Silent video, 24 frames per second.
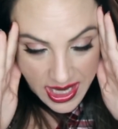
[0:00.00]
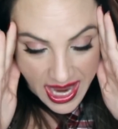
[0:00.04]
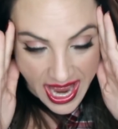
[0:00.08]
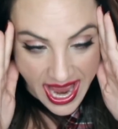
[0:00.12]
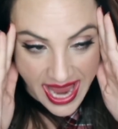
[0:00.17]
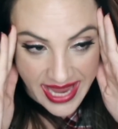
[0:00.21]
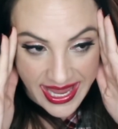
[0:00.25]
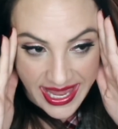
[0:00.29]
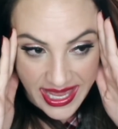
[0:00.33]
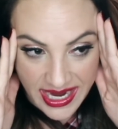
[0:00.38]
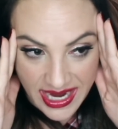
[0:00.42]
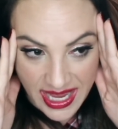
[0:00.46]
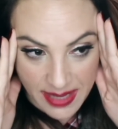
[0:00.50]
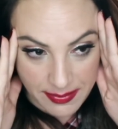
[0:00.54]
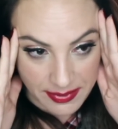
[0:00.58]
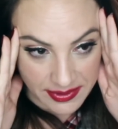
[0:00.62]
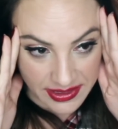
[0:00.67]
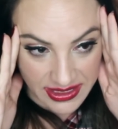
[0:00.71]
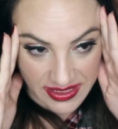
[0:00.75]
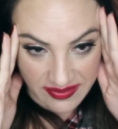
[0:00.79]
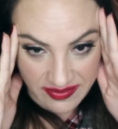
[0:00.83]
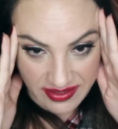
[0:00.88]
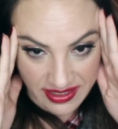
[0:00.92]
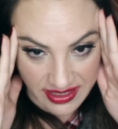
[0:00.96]
I cannot
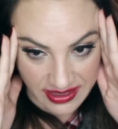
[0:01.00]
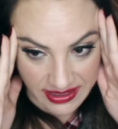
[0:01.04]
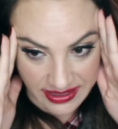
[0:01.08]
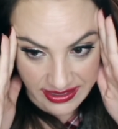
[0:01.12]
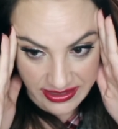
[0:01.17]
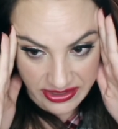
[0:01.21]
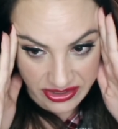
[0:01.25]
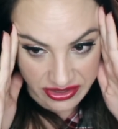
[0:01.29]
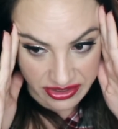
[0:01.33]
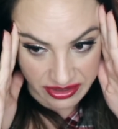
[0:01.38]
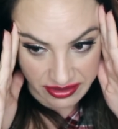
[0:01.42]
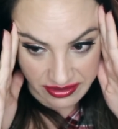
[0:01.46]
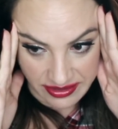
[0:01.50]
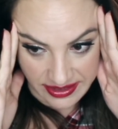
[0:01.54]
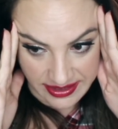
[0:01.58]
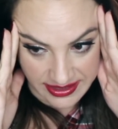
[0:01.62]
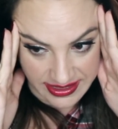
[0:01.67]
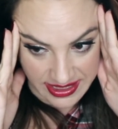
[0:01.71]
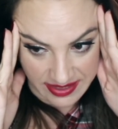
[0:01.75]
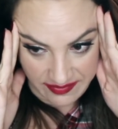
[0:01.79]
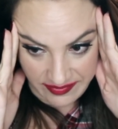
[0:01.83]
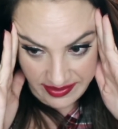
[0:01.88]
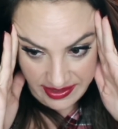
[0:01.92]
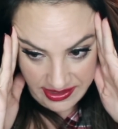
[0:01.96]
believe that Clint's
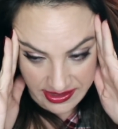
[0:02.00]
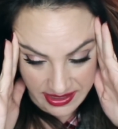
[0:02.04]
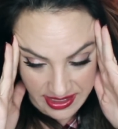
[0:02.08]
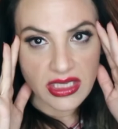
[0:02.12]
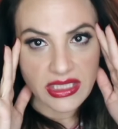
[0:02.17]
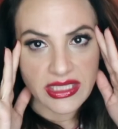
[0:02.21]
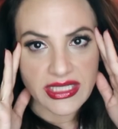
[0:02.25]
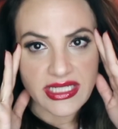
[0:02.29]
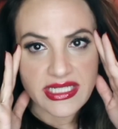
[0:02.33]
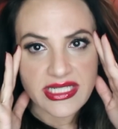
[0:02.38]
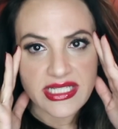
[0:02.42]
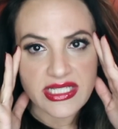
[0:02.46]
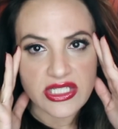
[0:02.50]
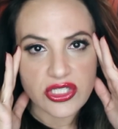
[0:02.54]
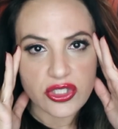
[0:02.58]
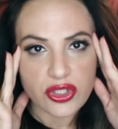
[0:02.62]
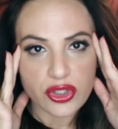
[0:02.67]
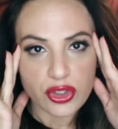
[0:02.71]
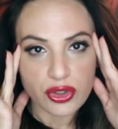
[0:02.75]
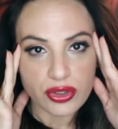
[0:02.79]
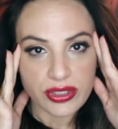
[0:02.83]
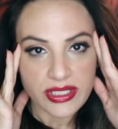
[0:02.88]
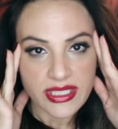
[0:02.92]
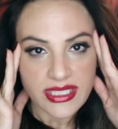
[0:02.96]
37. Clint is
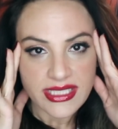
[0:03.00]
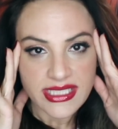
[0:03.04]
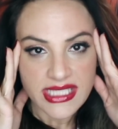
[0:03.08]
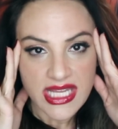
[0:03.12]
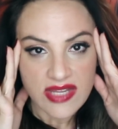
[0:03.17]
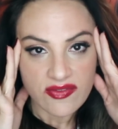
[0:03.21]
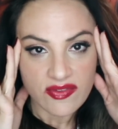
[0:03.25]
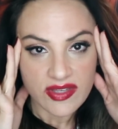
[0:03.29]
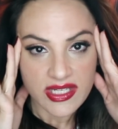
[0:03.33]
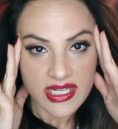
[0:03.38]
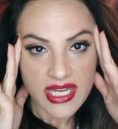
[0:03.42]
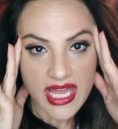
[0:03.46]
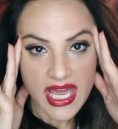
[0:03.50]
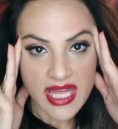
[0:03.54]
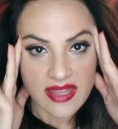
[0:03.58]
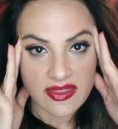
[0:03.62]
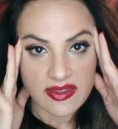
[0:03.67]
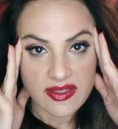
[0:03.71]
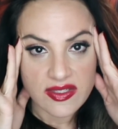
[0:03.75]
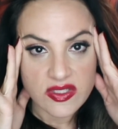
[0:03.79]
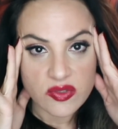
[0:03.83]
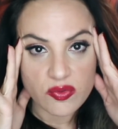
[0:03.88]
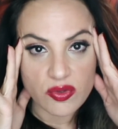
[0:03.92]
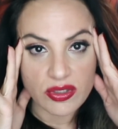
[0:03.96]
37, and
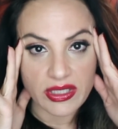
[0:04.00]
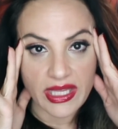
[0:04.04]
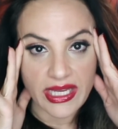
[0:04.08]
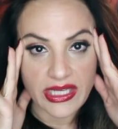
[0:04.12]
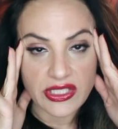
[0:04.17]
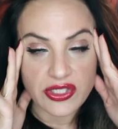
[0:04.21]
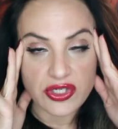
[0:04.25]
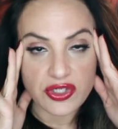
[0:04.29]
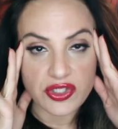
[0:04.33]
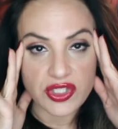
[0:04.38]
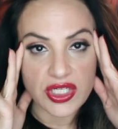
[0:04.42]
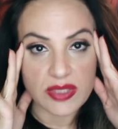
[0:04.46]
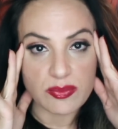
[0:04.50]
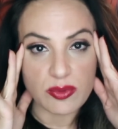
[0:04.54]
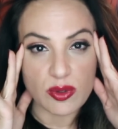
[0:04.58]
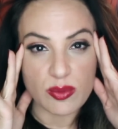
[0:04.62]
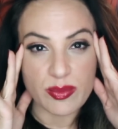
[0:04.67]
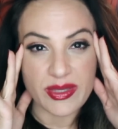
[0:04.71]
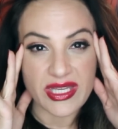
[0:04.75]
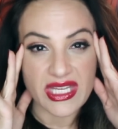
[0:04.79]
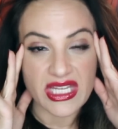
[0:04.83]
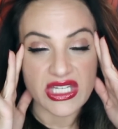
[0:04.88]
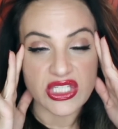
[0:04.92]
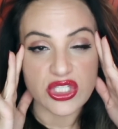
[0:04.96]
this relationship will
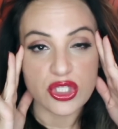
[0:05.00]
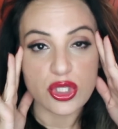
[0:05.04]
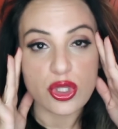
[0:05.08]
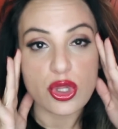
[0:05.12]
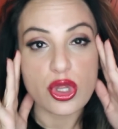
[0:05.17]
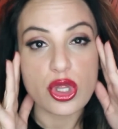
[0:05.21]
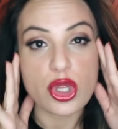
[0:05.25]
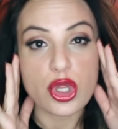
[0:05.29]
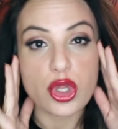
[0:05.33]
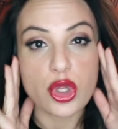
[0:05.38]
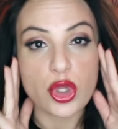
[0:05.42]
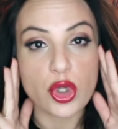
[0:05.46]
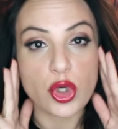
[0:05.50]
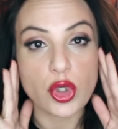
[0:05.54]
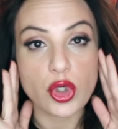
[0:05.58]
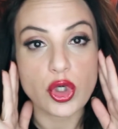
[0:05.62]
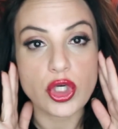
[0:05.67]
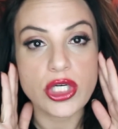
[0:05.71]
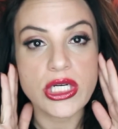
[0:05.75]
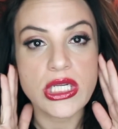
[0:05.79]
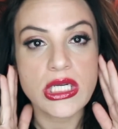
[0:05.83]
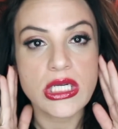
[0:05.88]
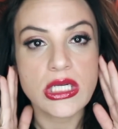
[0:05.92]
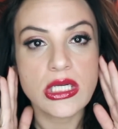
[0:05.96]
be his
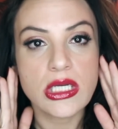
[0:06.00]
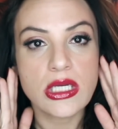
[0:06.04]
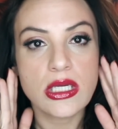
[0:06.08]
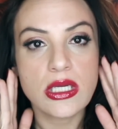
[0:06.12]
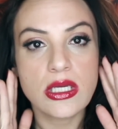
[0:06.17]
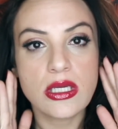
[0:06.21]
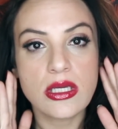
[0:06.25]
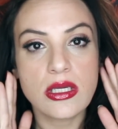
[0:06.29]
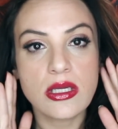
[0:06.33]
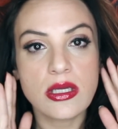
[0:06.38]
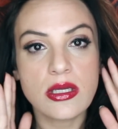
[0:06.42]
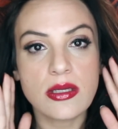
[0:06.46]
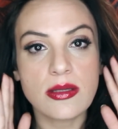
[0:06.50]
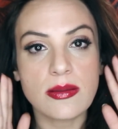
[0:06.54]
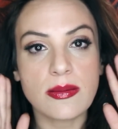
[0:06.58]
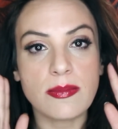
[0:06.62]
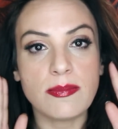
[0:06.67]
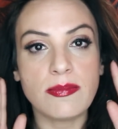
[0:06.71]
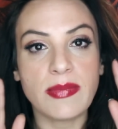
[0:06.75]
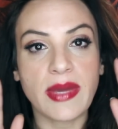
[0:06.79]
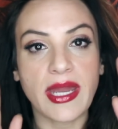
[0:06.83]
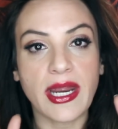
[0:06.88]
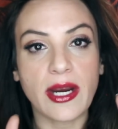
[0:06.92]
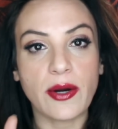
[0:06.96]
3rd
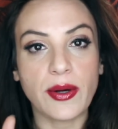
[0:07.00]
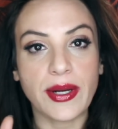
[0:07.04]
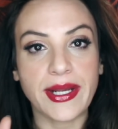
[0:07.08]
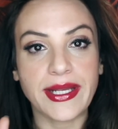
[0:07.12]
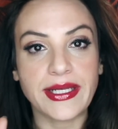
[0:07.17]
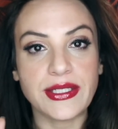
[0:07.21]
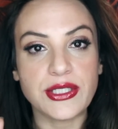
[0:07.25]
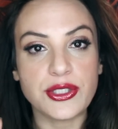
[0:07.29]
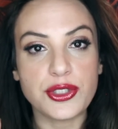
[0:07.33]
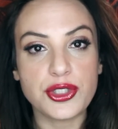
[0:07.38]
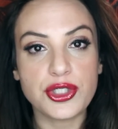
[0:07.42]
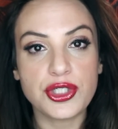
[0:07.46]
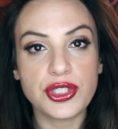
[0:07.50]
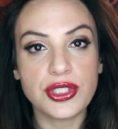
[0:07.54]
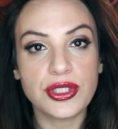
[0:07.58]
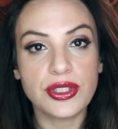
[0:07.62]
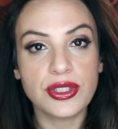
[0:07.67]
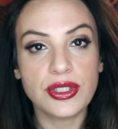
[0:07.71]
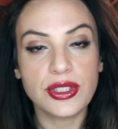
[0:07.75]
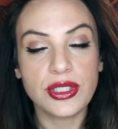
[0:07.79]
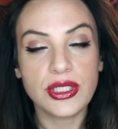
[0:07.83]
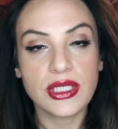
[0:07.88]
marriage.